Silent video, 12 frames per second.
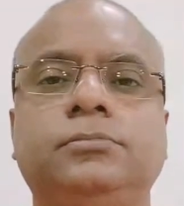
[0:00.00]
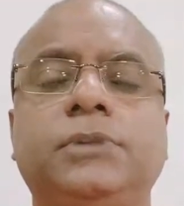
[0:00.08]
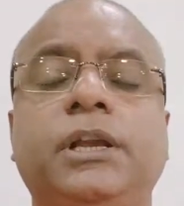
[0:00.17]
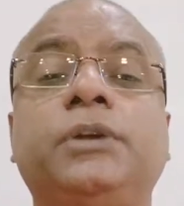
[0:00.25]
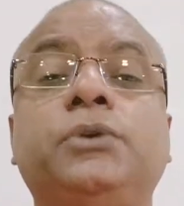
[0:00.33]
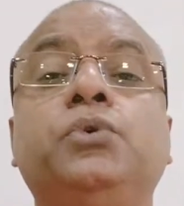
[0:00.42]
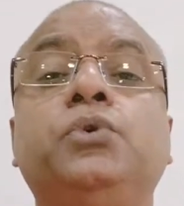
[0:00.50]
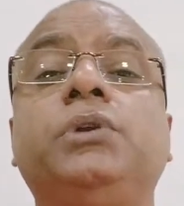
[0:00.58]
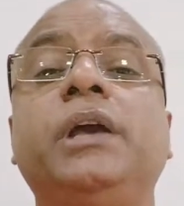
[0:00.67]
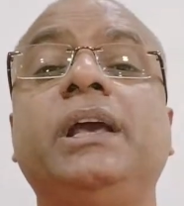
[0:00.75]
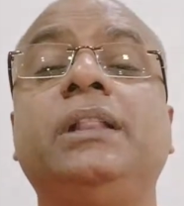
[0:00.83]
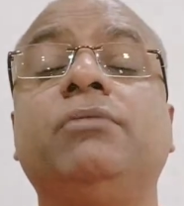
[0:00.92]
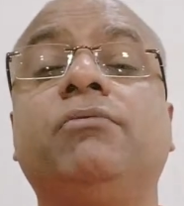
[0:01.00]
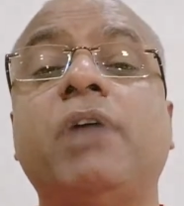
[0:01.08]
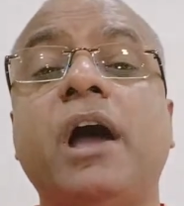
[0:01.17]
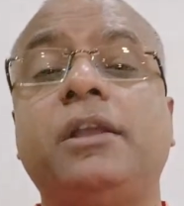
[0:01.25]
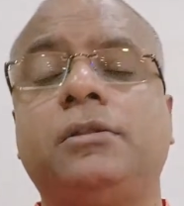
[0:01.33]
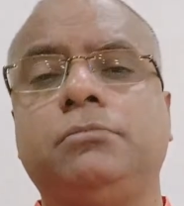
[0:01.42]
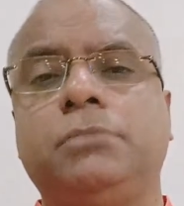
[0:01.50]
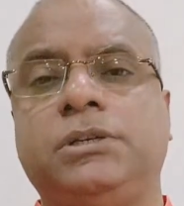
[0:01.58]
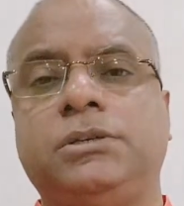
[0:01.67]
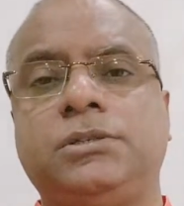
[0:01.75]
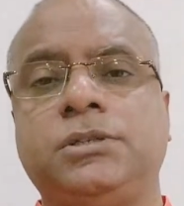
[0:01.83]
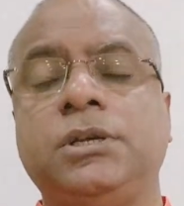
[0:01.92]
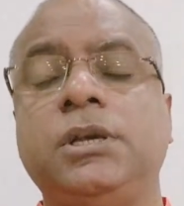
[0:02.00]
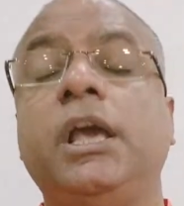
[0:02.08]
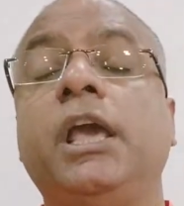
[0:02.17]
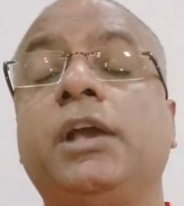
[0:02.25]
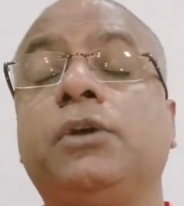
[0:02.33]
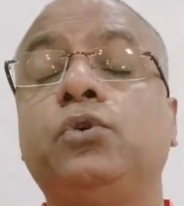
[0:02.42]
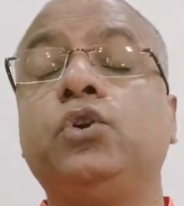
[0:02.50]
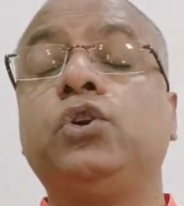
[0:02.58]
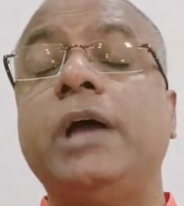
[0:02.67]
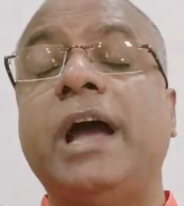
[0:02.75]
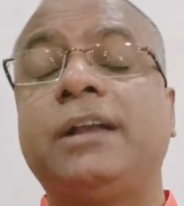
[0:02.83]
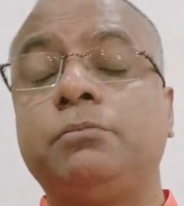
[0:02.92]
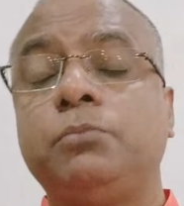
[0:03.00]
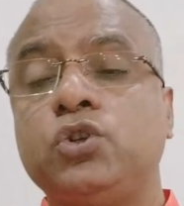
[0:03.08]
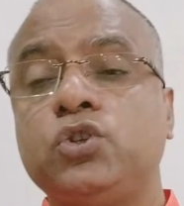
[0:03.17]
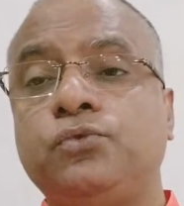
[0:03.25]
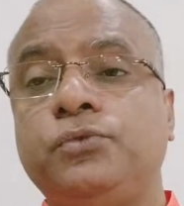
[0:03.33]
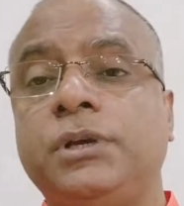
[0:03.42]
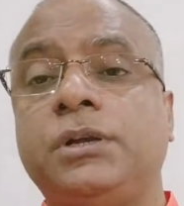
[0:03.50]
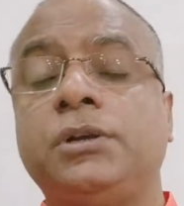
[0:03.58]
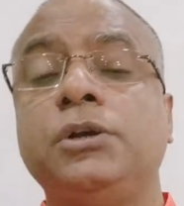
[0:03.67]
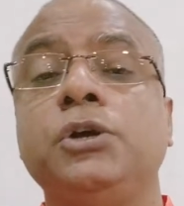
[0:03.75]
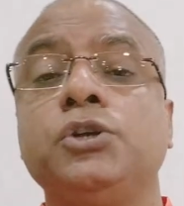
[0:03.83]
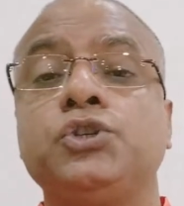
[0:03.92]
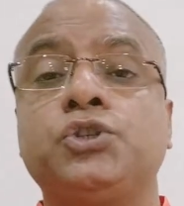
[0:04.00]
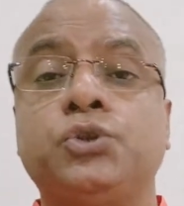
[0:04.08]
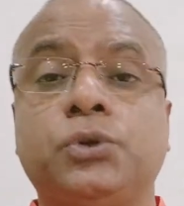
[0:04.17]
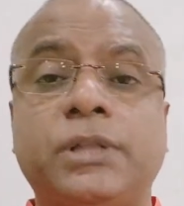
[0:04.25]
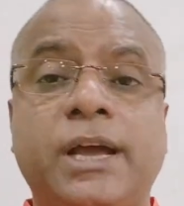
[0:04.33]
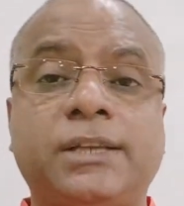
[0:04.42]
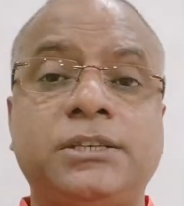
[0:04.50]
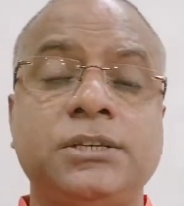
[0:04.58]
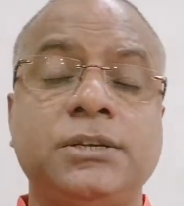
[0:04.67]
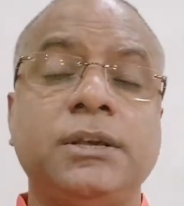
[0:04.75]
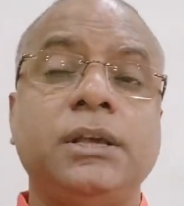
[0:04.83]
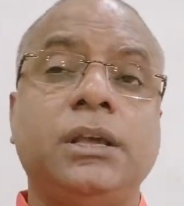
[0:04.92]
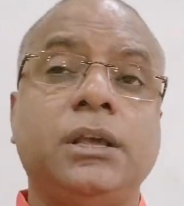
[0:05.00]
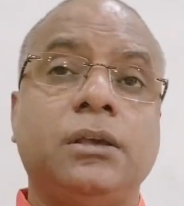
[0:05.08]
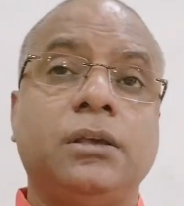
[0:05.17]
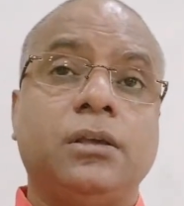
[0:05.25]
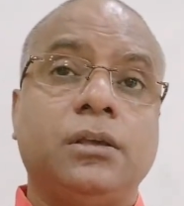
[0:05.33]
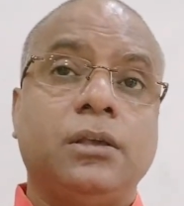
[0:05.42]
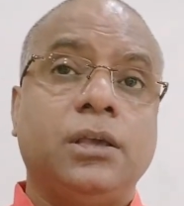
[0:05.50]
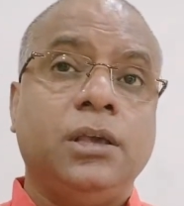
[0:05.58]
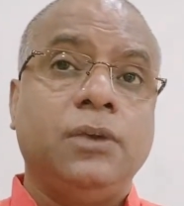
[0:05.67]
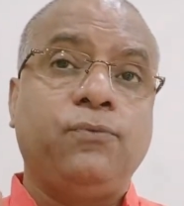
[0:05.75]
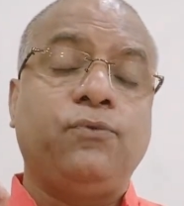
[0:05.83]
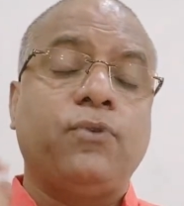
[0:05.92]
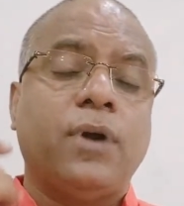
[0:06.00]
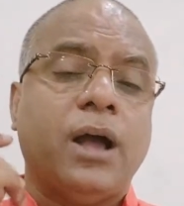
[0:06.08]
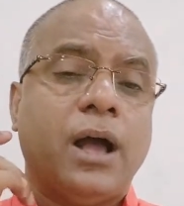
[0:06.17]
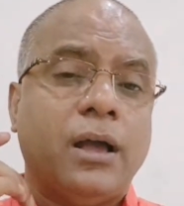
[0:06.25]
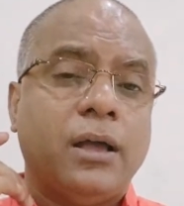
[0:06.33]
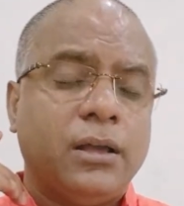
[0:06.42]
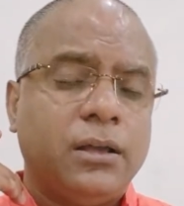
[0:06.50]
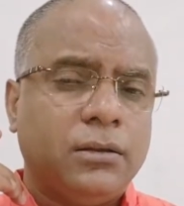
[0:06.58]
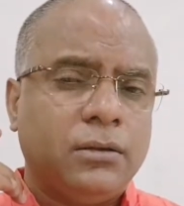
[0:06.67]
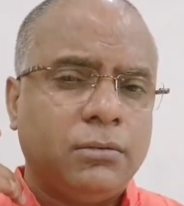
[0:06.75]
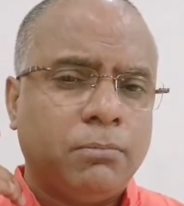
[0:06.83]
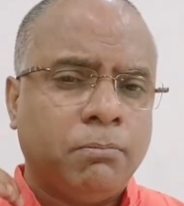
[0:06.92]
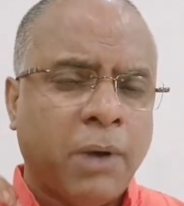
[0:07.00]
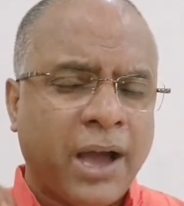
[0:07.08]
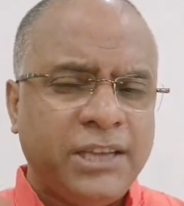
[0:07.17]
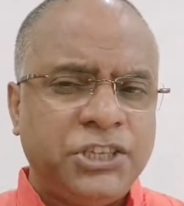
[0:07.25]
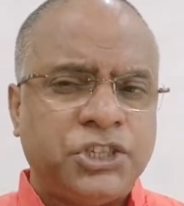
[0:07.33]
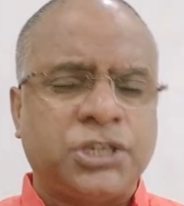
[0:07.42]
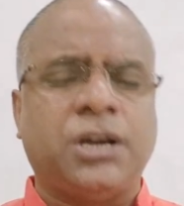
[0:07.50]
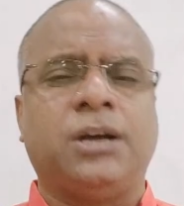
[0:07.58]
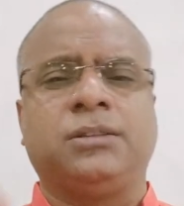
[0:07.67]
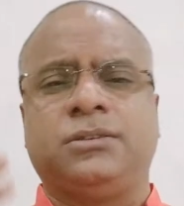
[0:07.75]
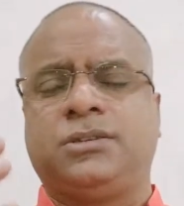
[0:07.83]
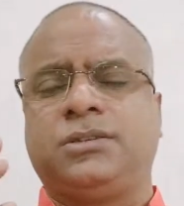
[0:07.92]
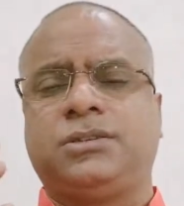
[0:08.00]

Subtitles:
A good environment, a good atmosphere, so that if by chance